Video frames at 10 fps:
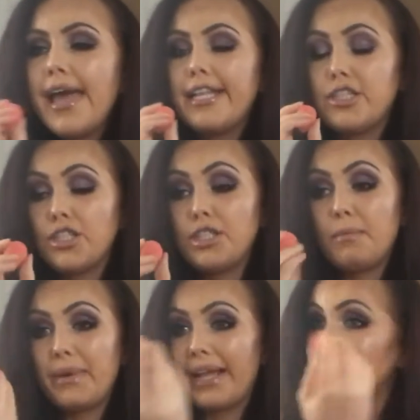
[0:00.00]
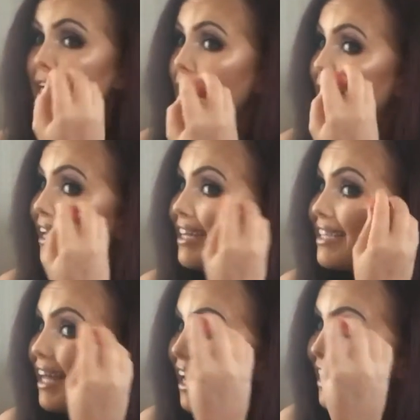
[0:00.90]
It just blends in like
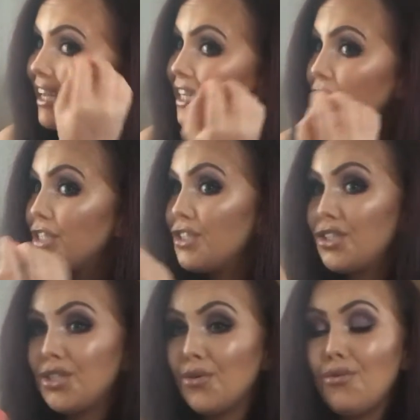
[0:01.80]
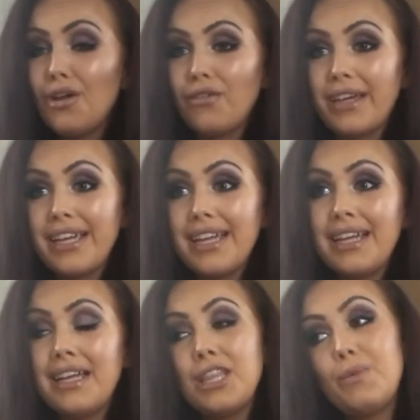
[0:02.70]
that, like it's so lovely
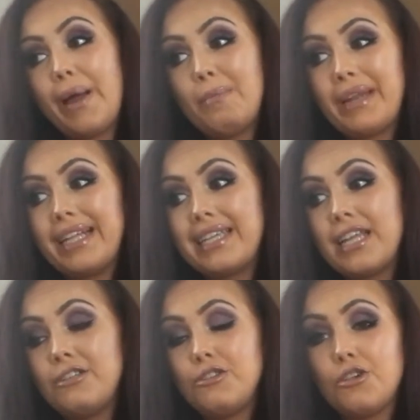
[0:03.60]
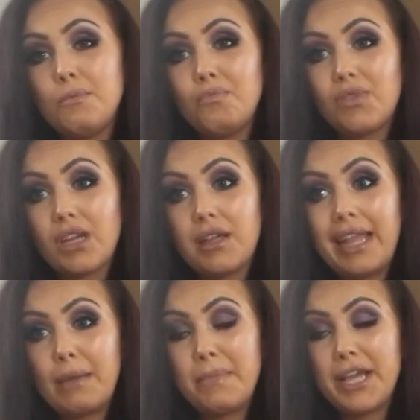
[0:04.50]
the way it blends in your
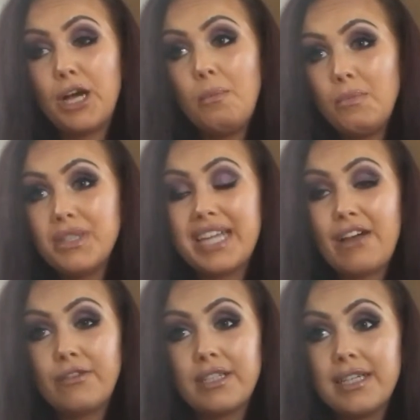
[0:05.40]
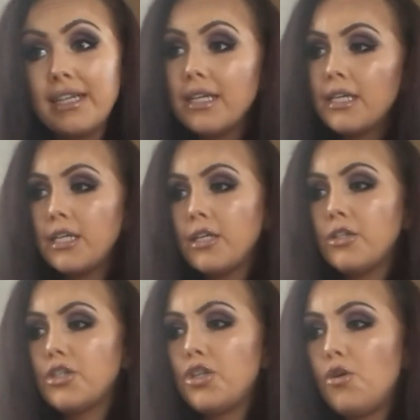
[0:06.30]
like makeup, definitely.
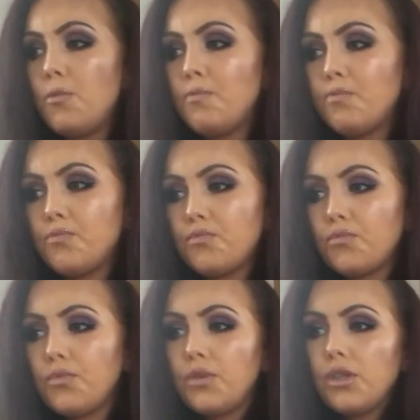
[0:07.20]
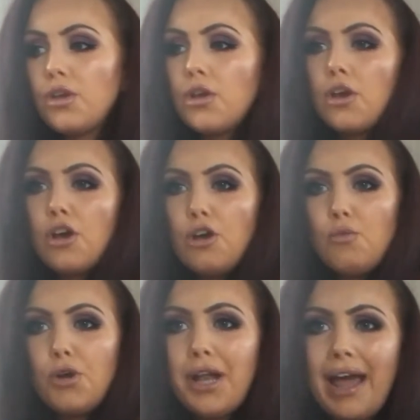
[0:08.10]
So
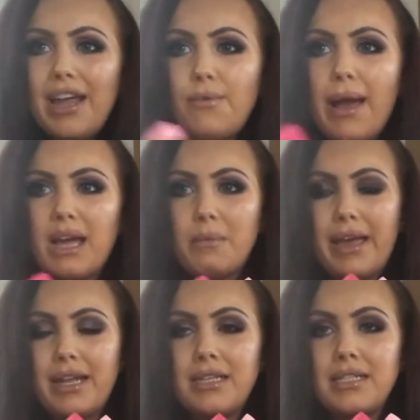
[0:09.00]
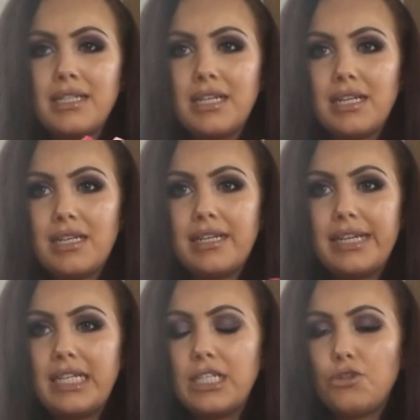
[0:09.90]
would I recommend
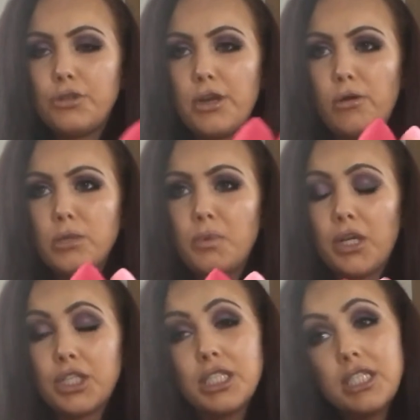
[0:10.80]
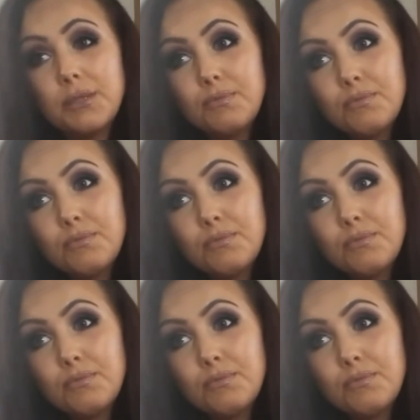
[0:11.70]
these trio sponges?